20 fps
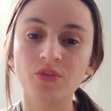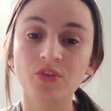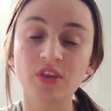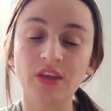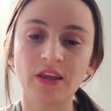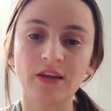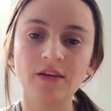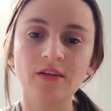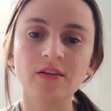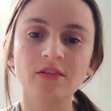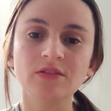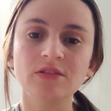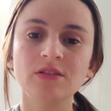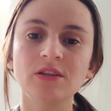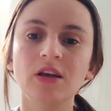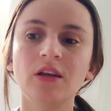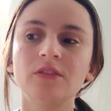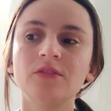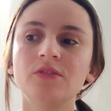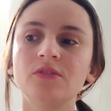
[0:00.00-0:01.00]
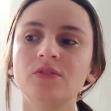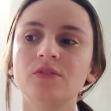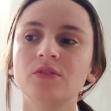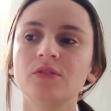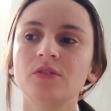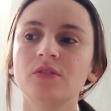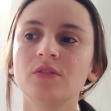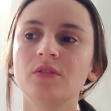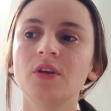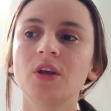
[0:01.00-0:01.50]
thing is that
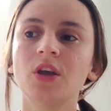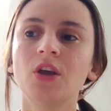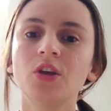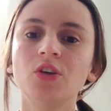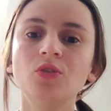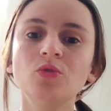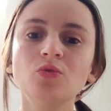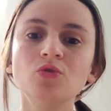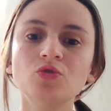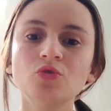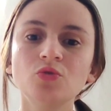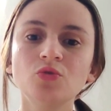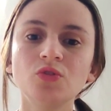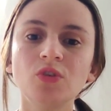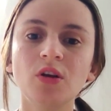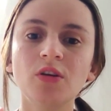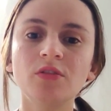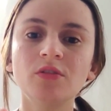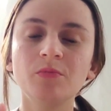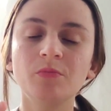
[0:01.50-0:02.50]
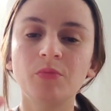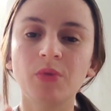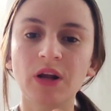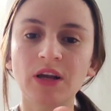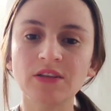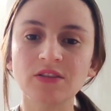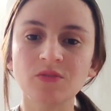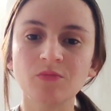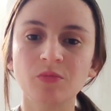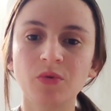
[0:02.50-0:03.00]
you should not
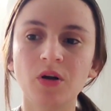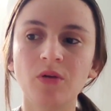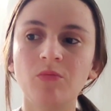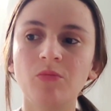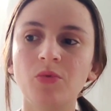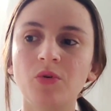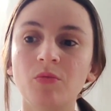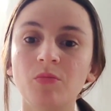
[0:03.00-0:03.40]
breast pump